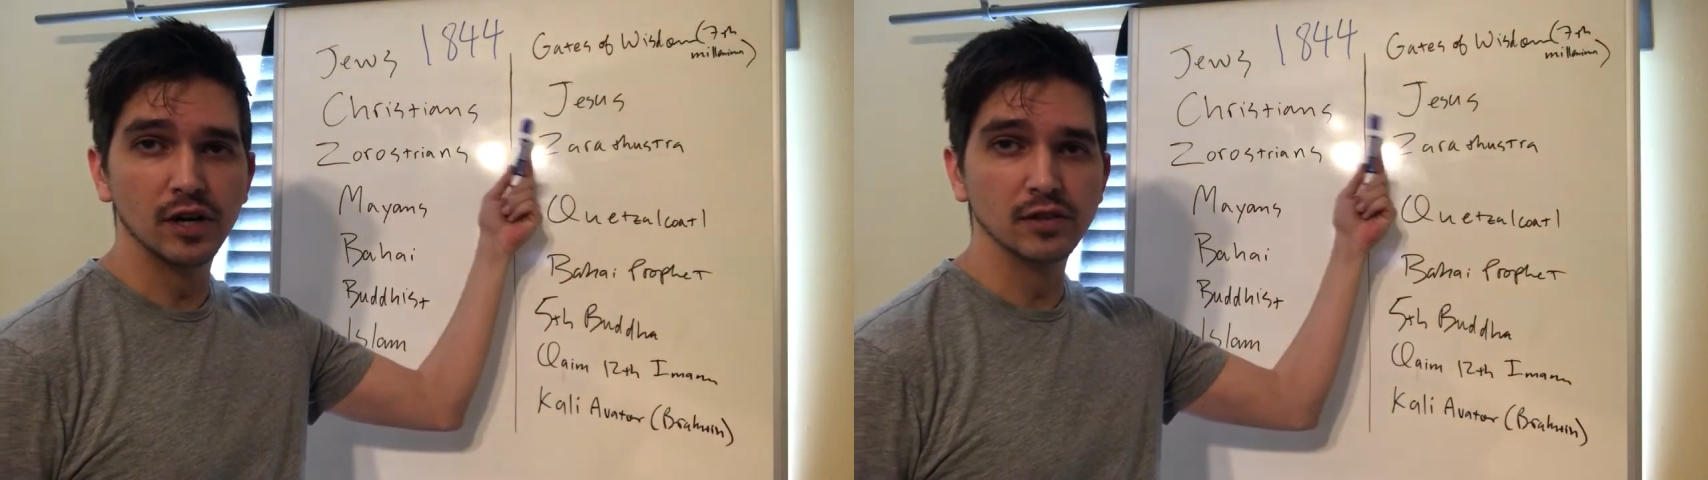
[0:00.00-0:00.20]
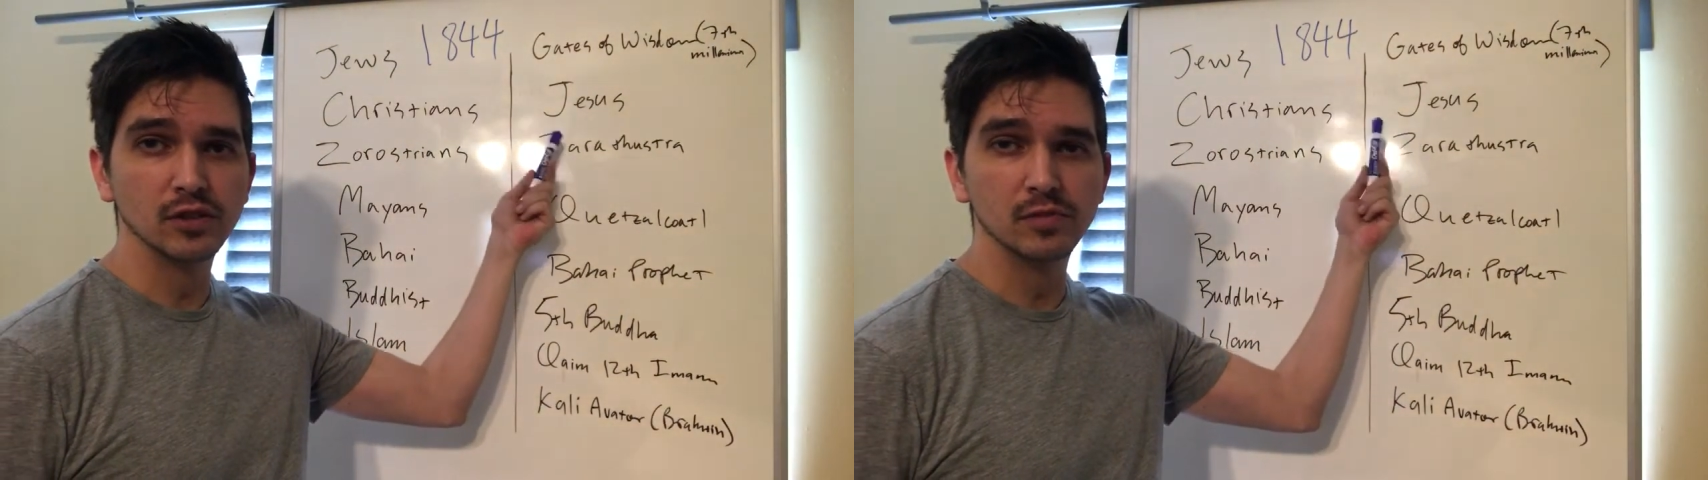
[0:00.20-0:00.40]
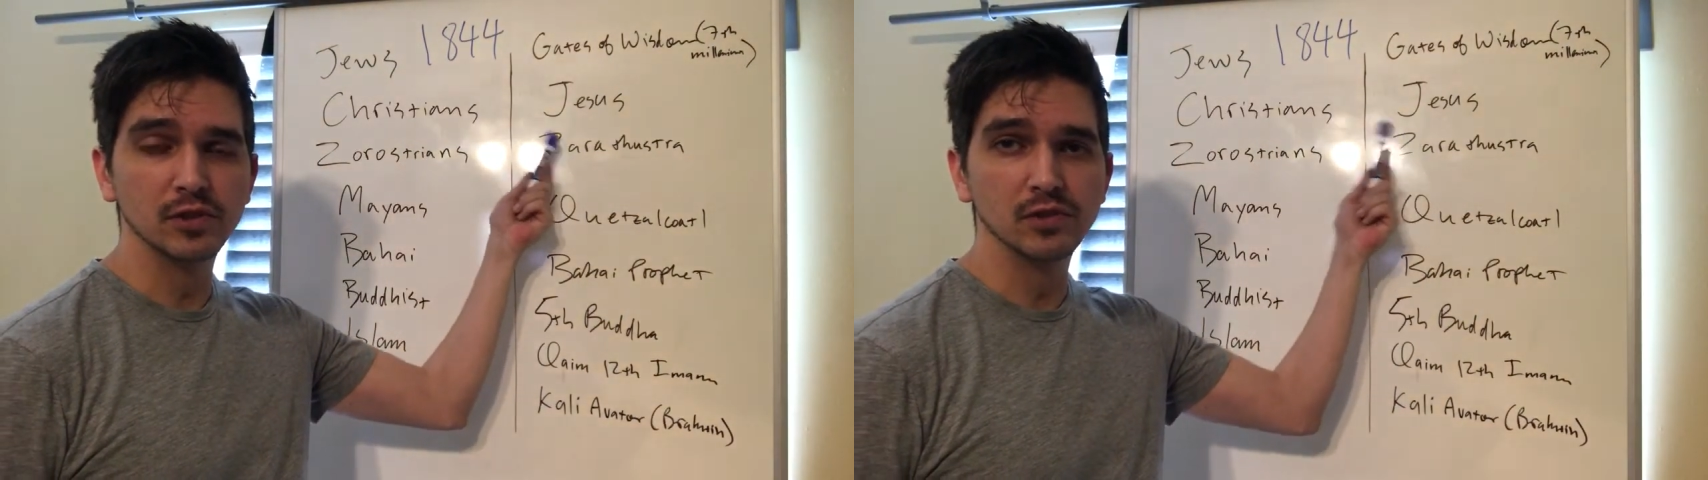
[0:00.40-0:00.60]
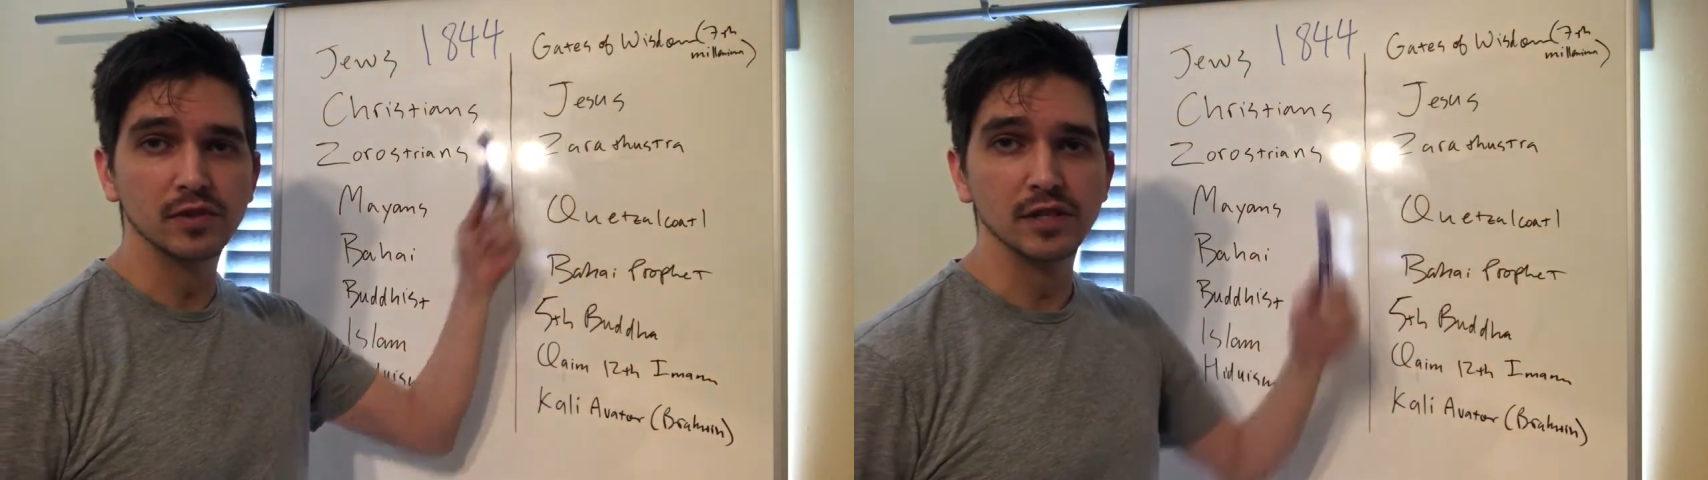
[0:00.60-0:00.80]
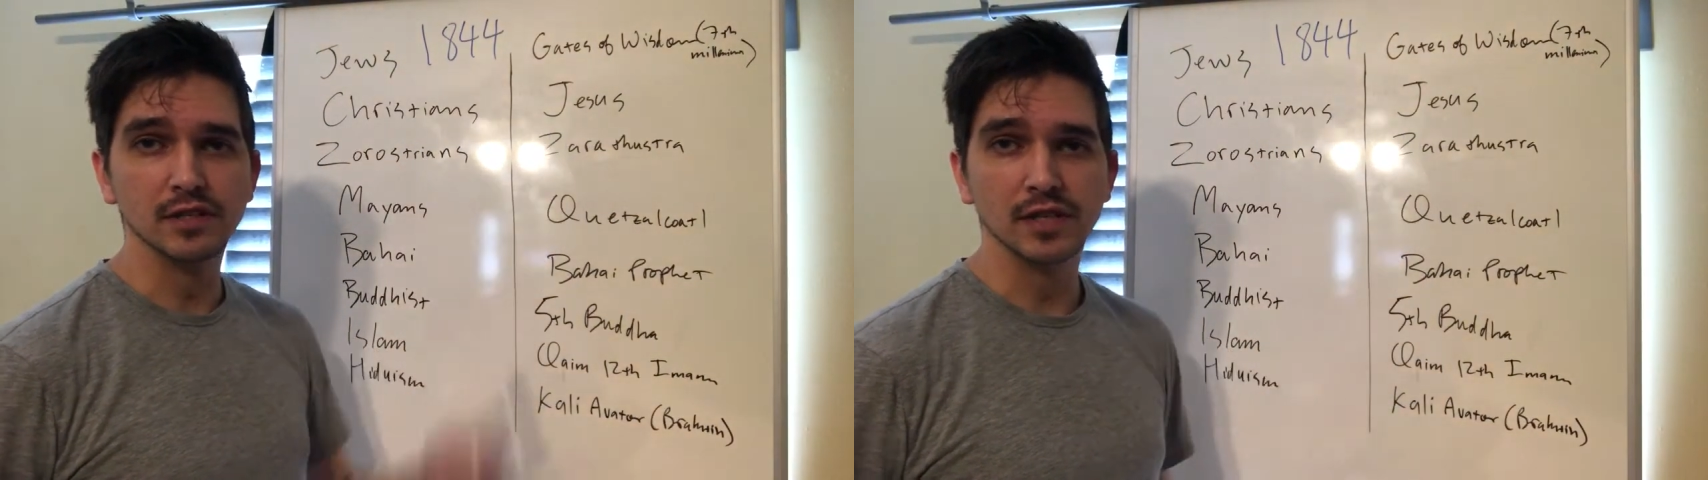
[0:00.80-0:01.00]
October
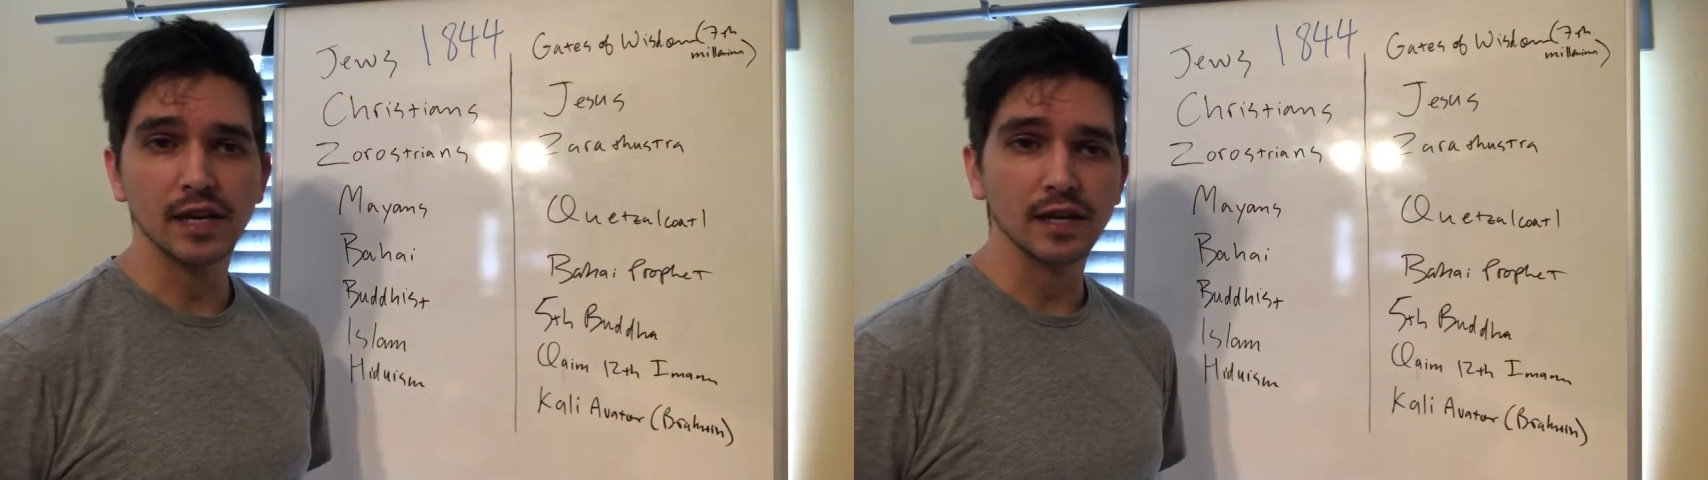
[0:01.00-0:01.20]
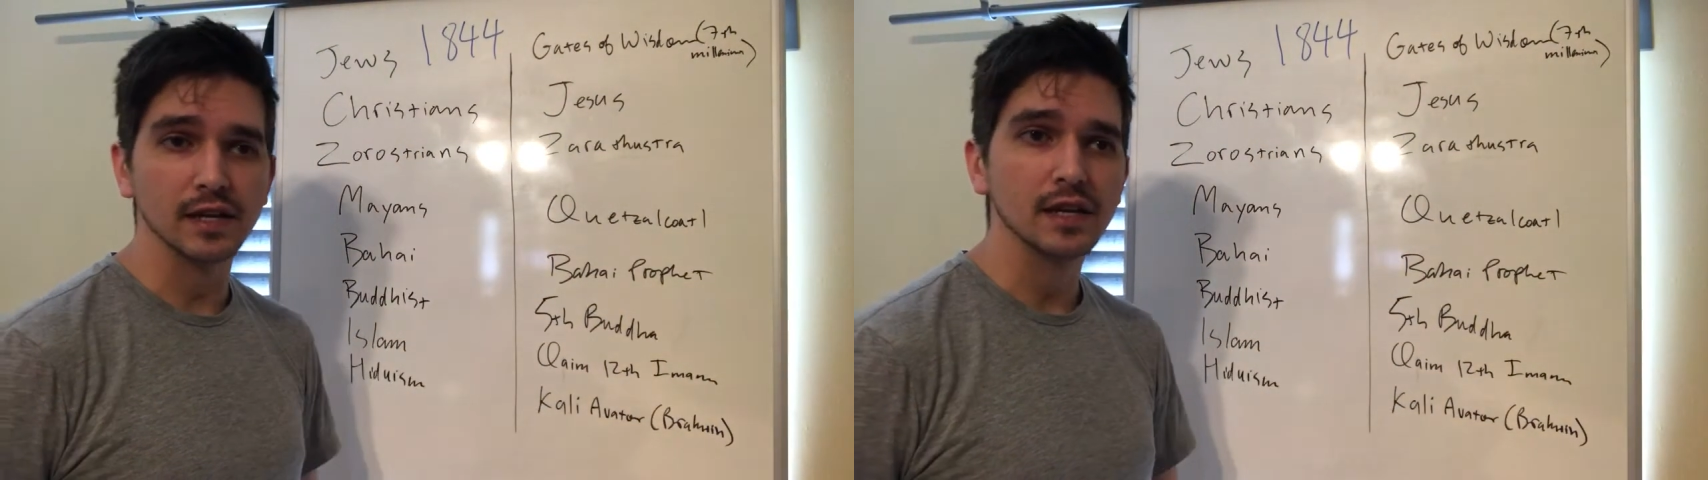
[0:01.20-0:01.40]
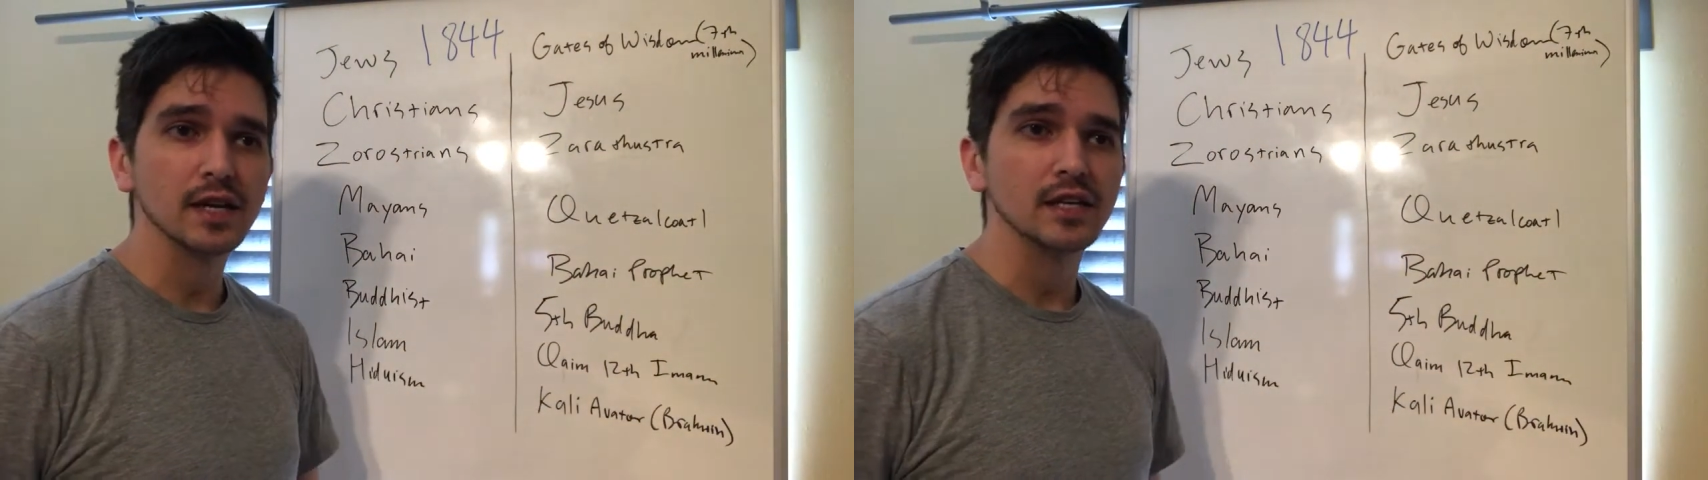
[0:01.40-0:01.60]
22nd,